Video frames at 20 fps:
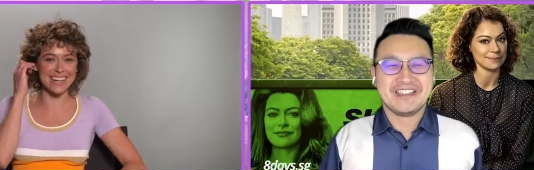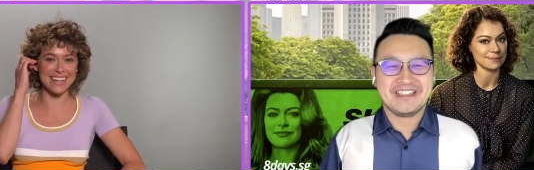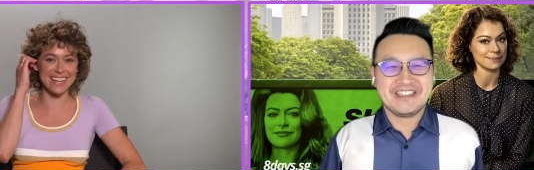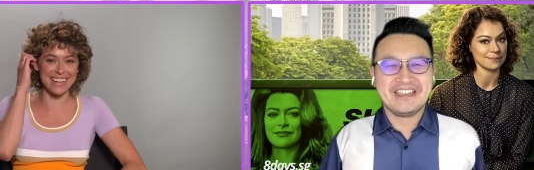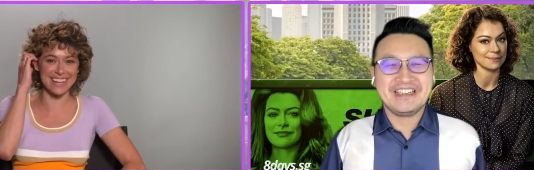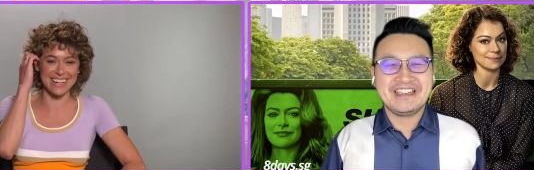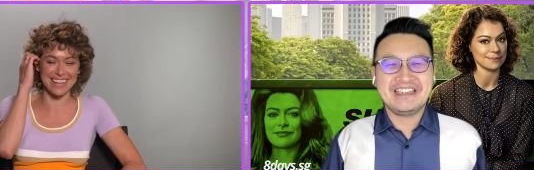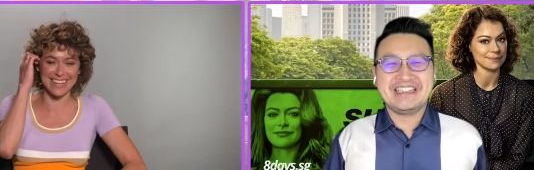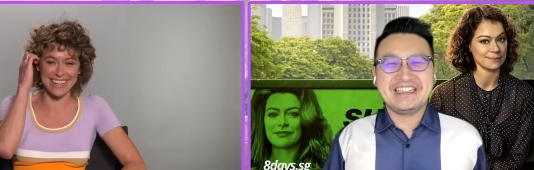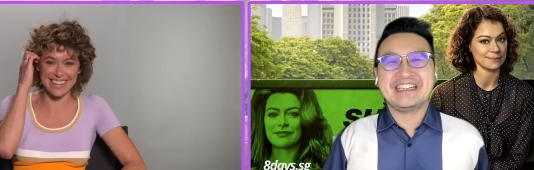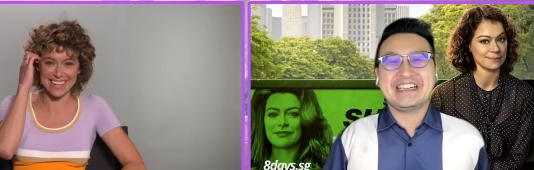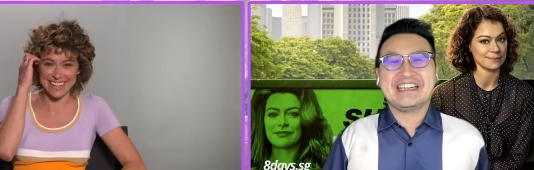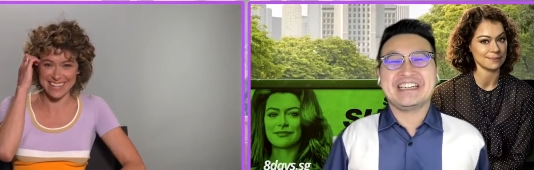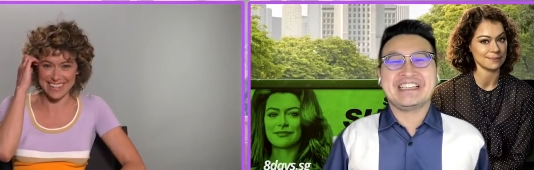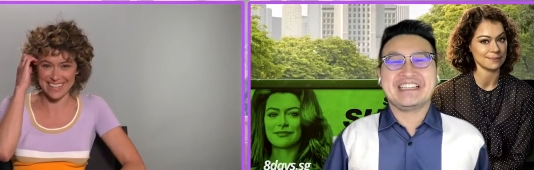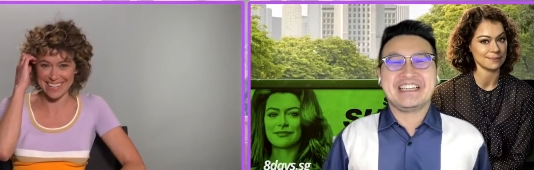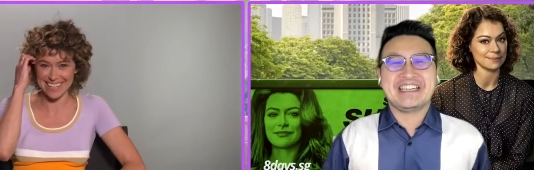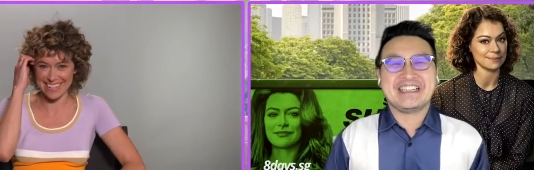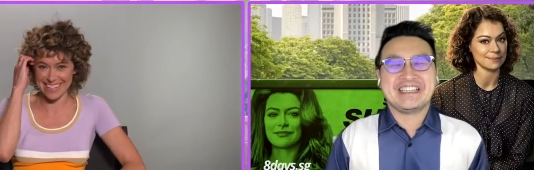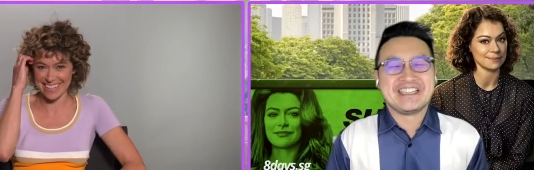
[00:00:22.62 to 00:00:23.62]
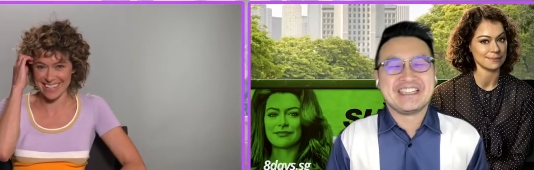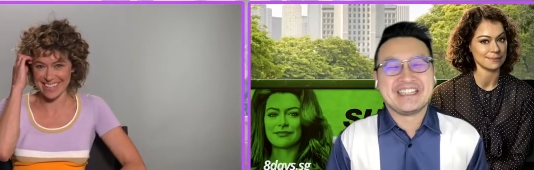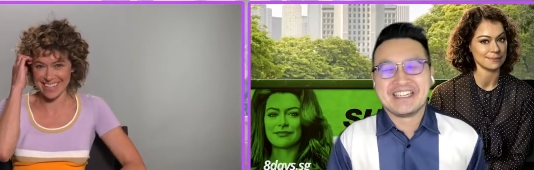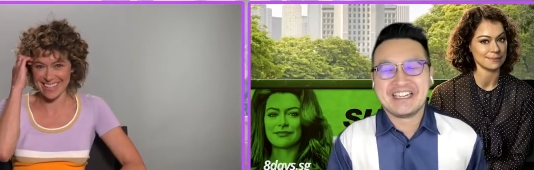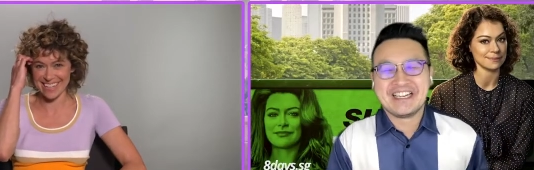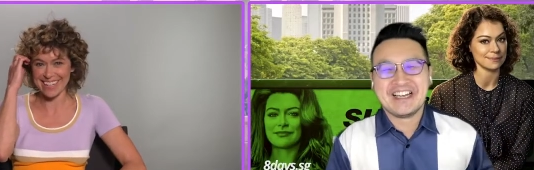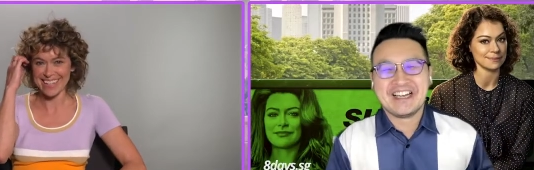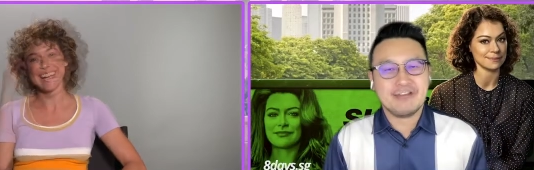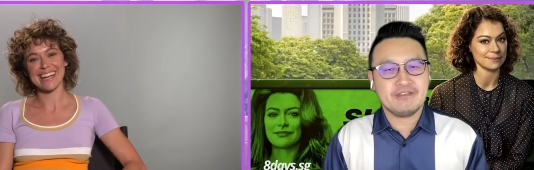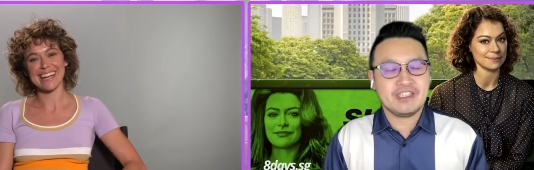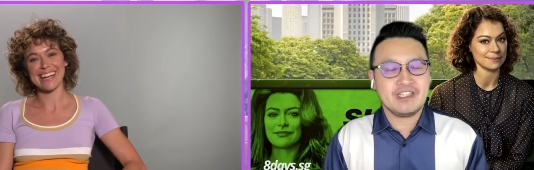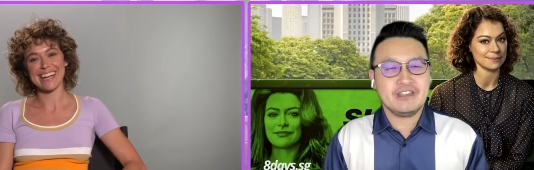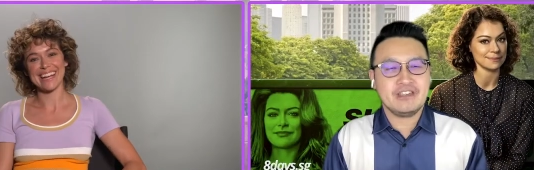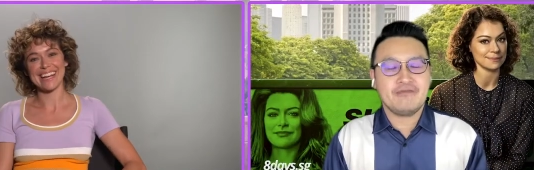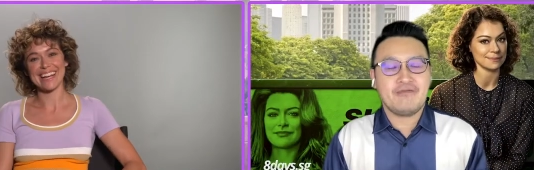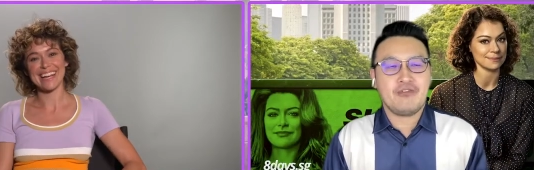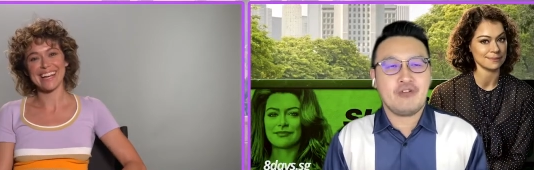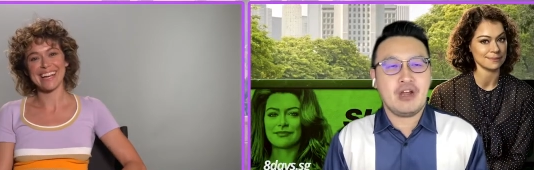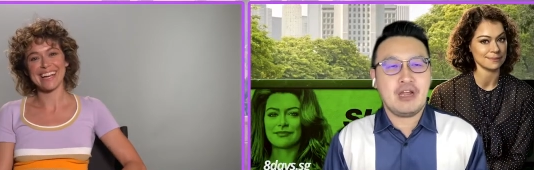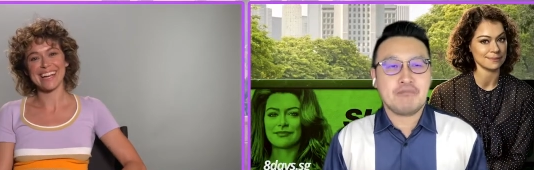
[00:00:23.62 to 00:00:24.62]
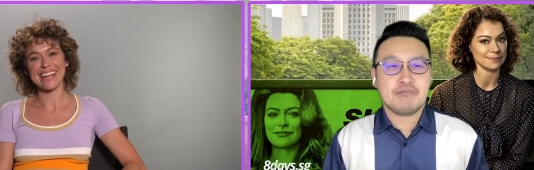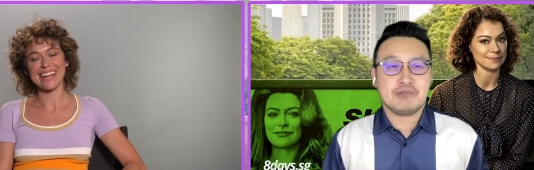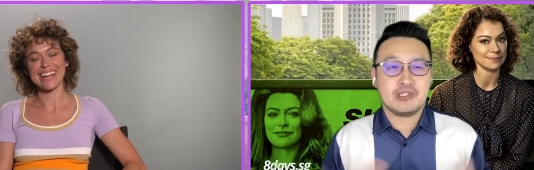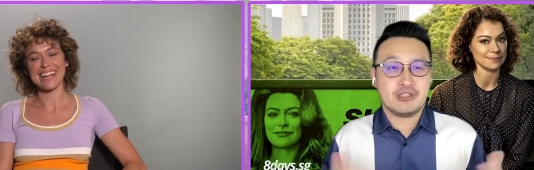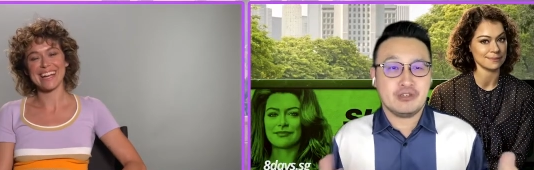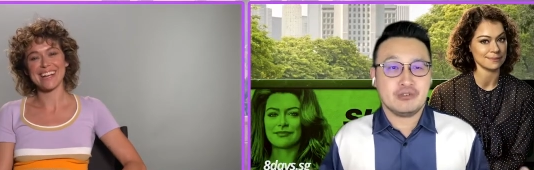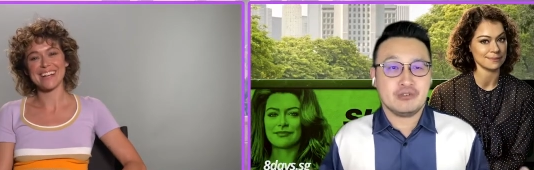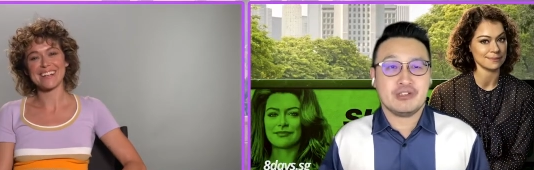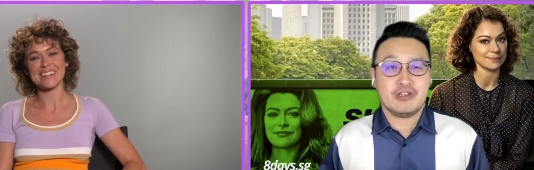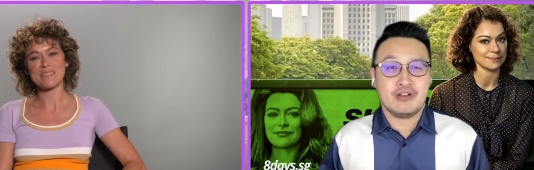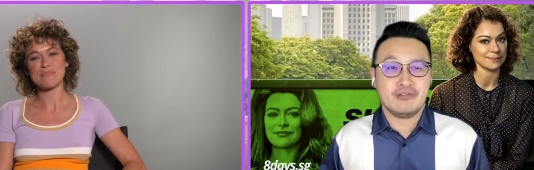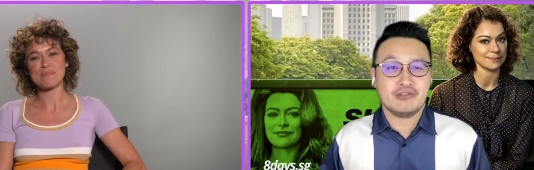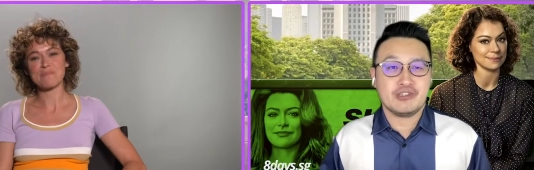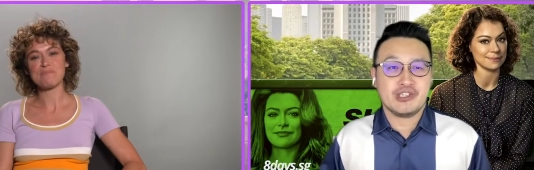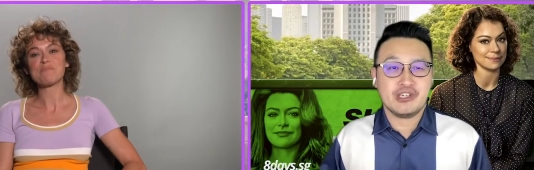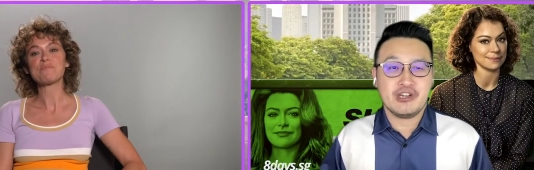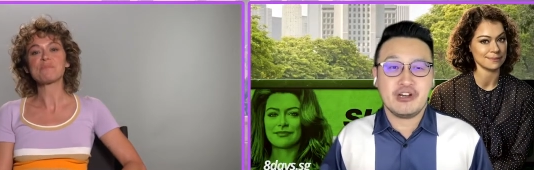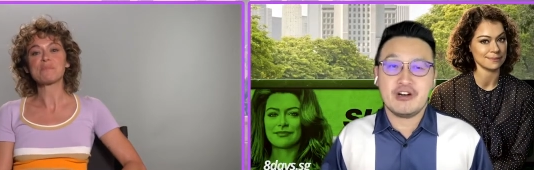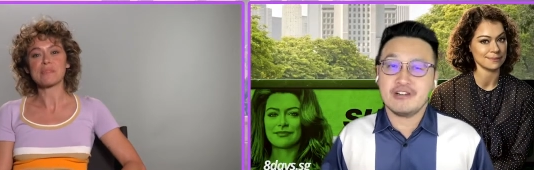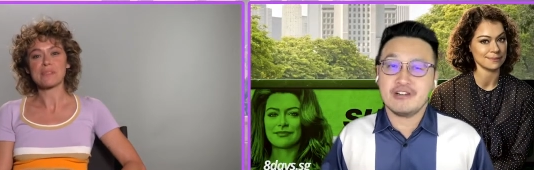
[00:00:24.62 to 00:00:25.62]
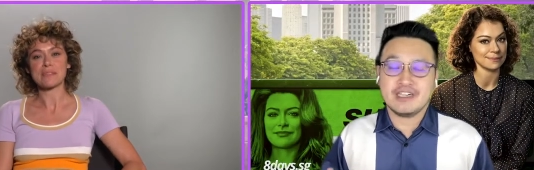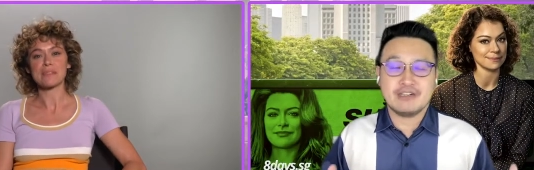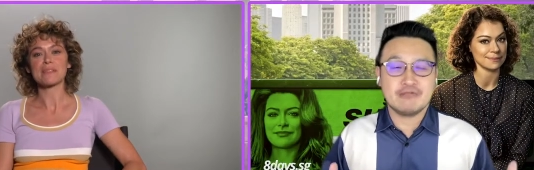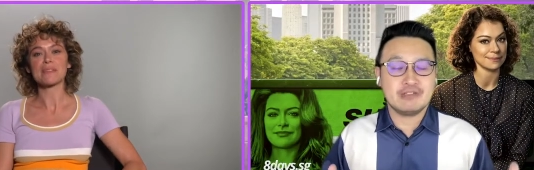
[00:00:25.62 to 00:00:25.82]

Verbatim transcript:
Speaker 1: I, have seen four episodes of She-Hulk.